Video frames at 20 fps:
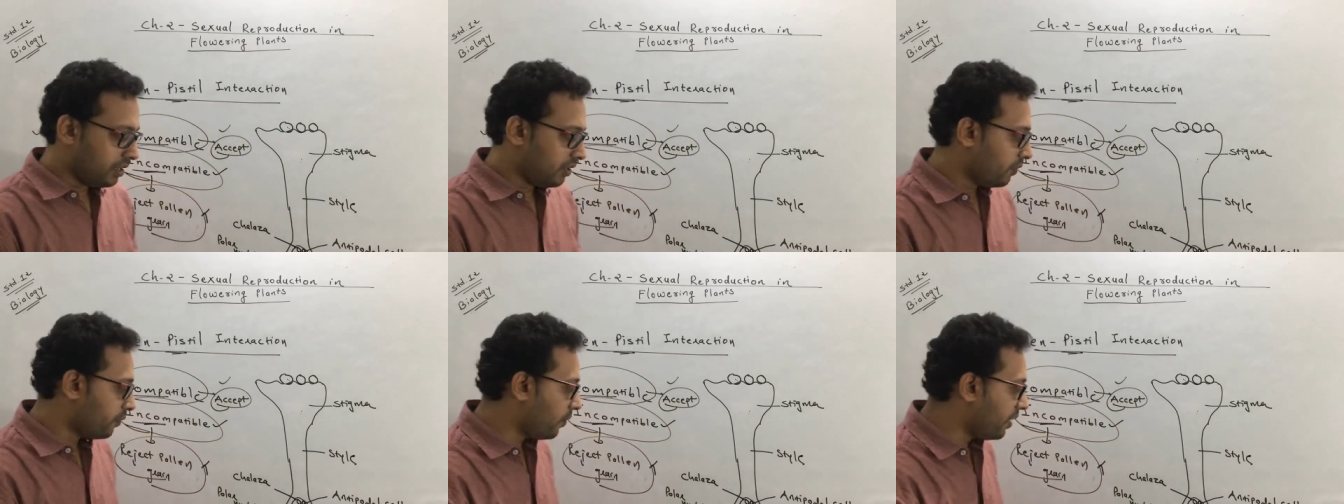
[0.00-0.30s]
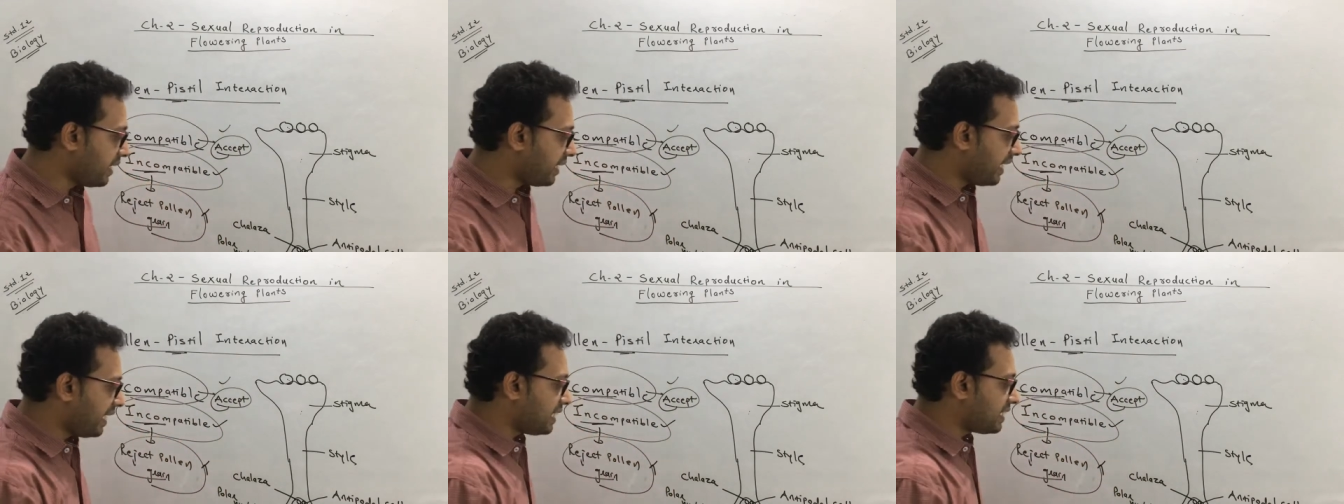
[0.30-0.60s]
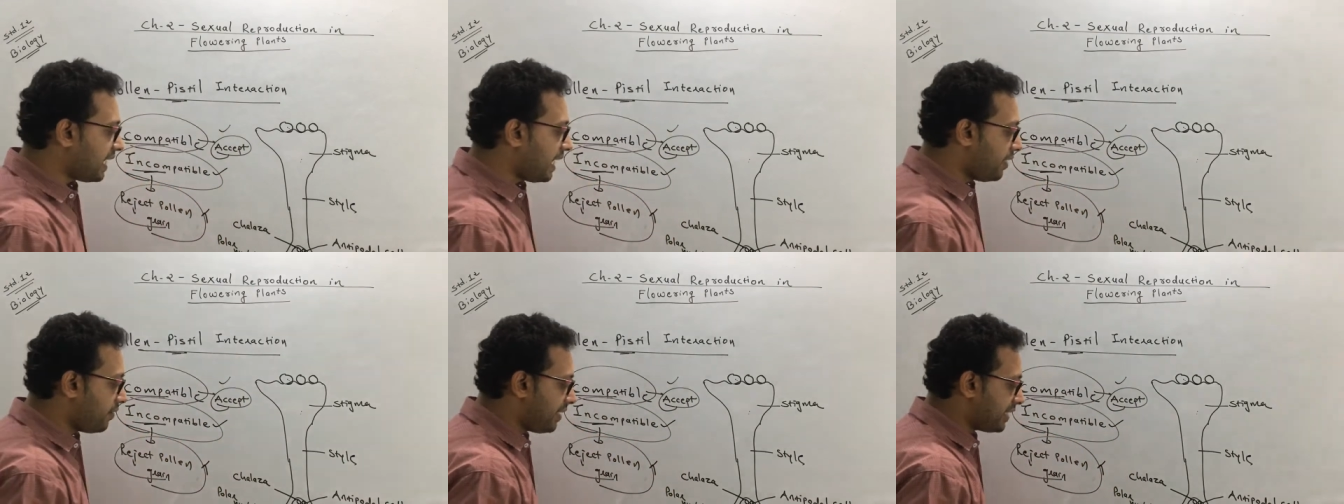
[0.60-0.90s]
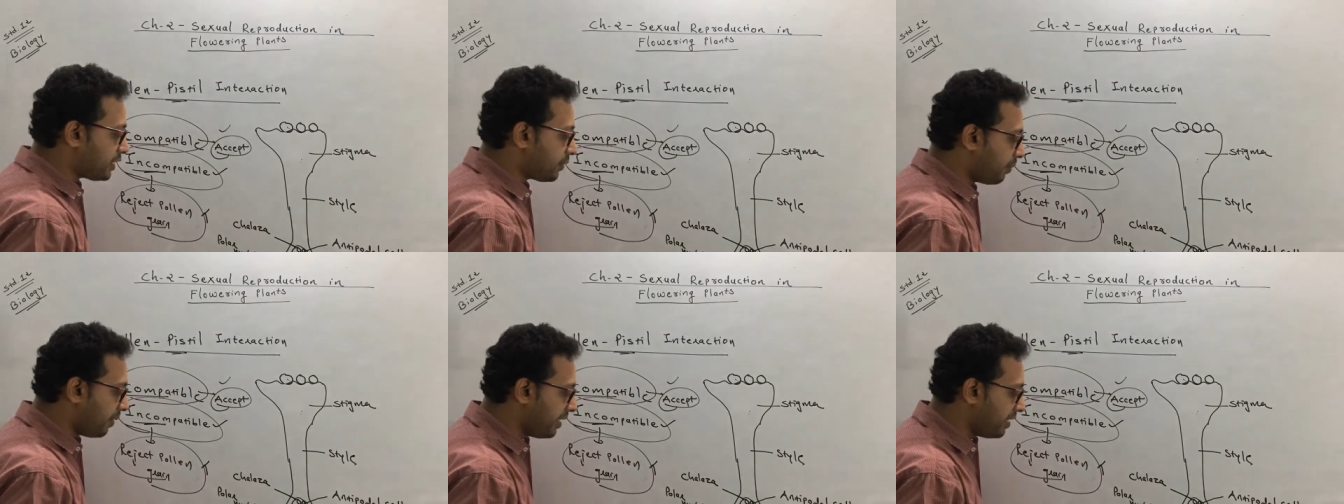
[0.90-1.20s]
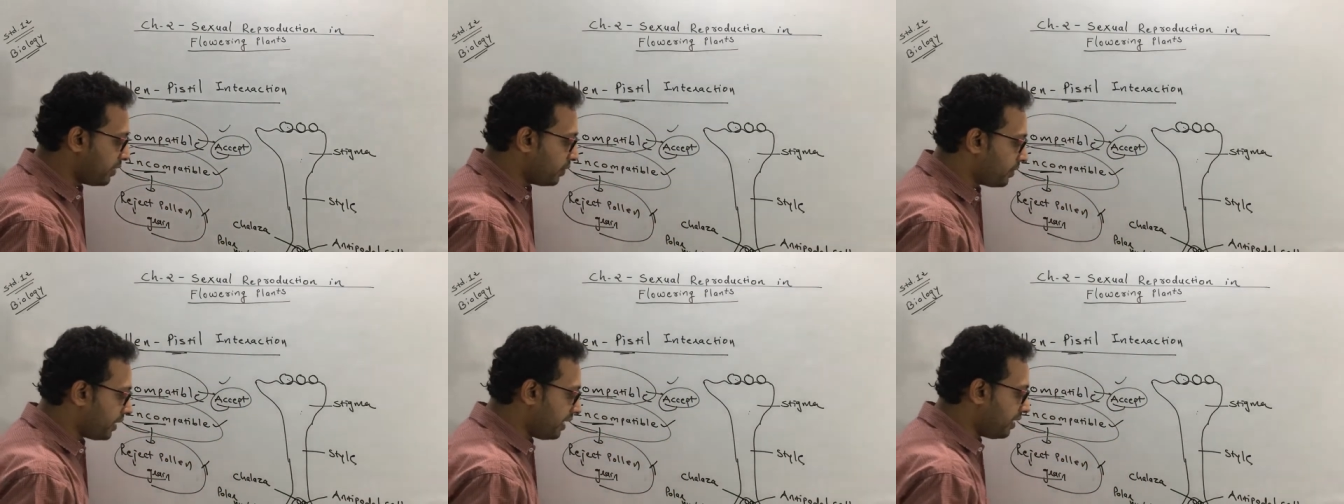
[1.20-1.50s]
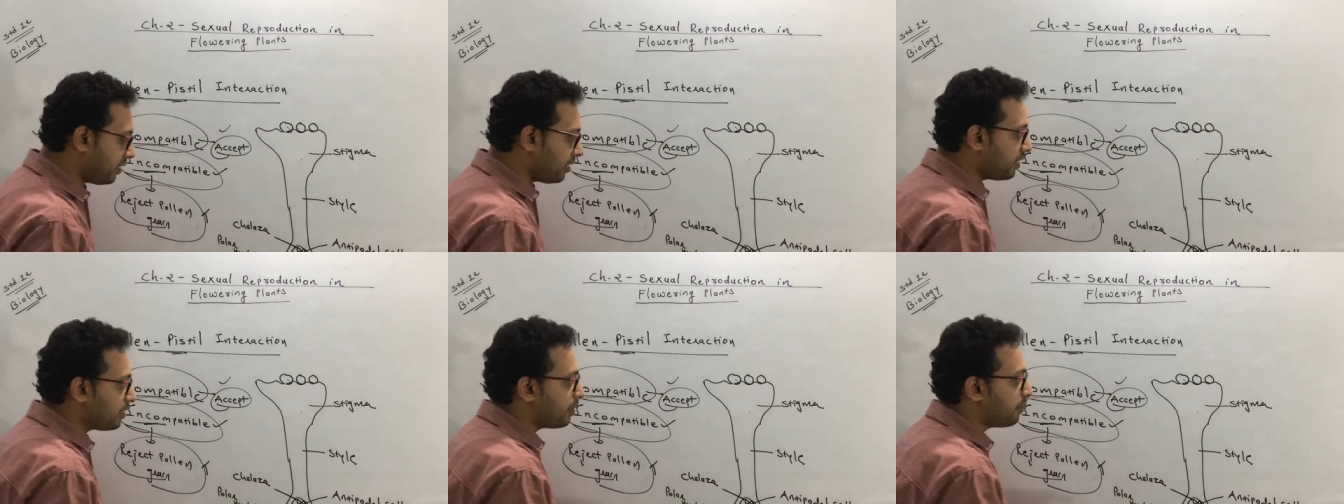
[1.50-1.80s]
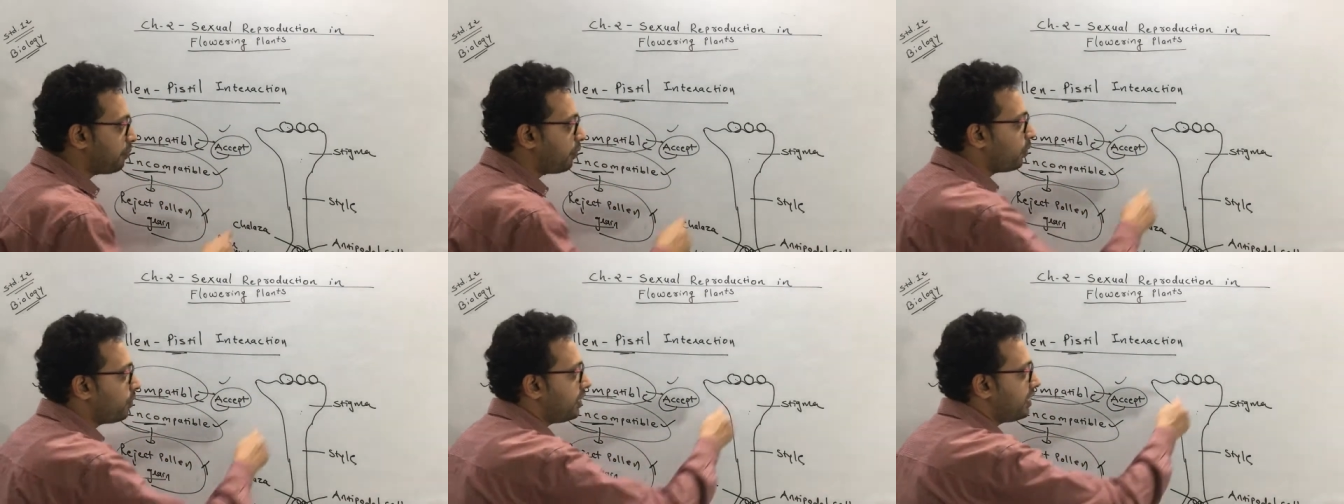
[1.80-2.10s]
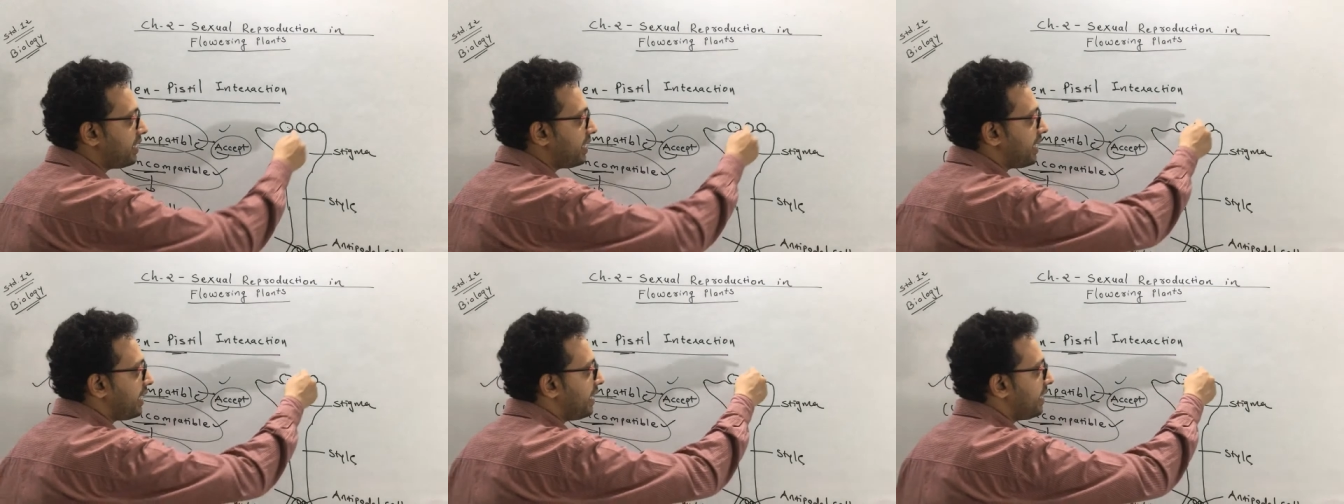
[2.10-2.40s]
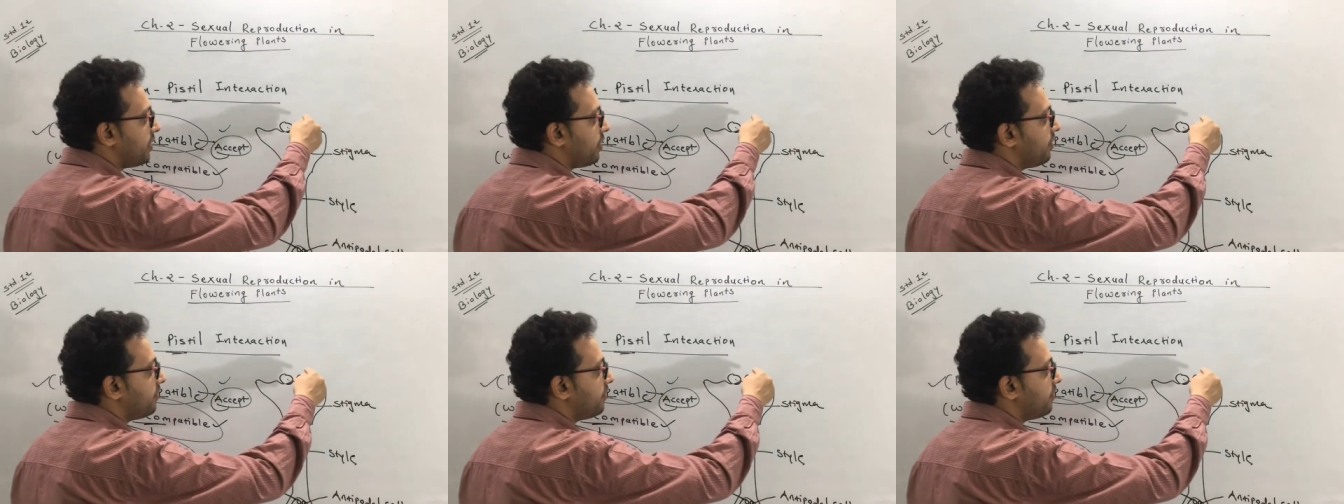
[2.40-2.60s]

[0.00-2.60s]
One case I have explained you that the pollen grain